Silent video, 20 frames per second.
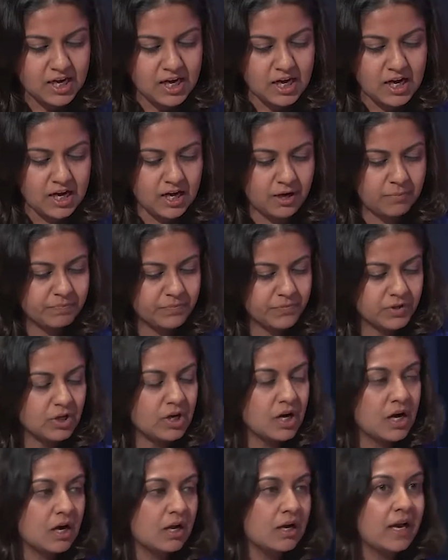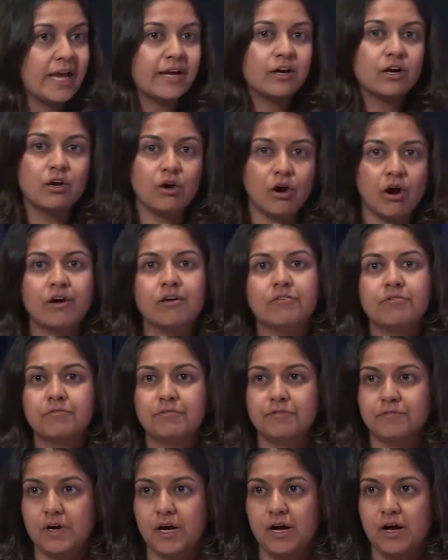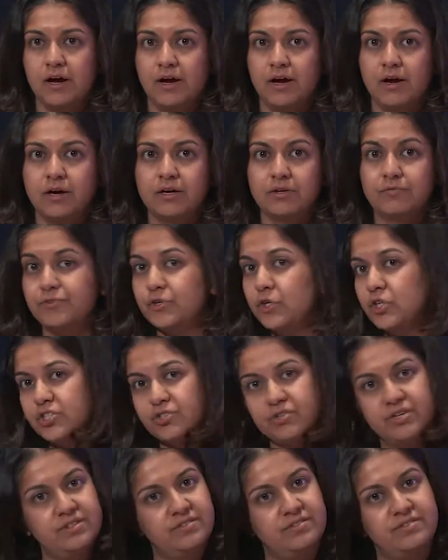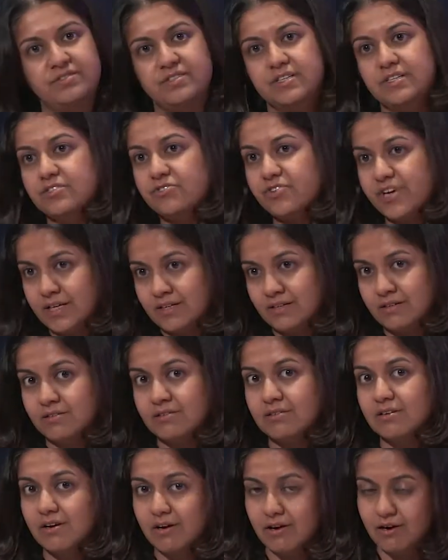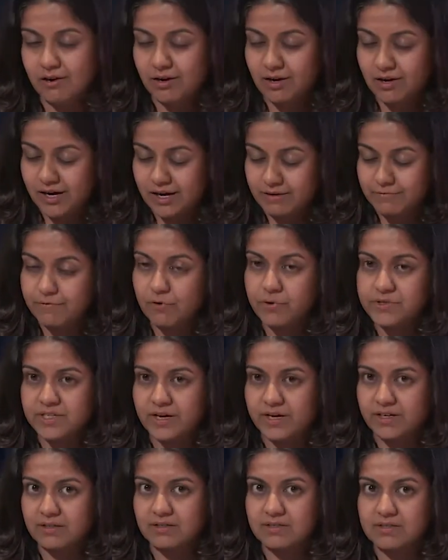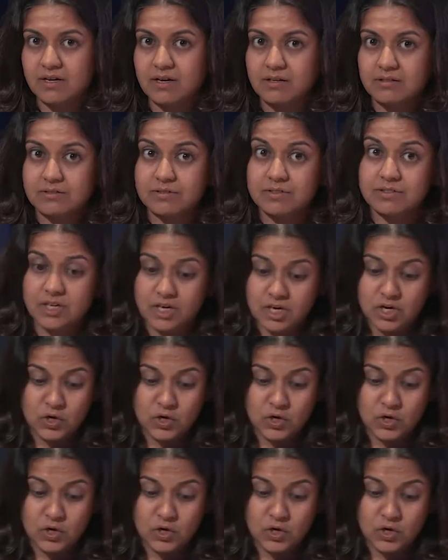Like a lot of futurists and trend and foresight consultants,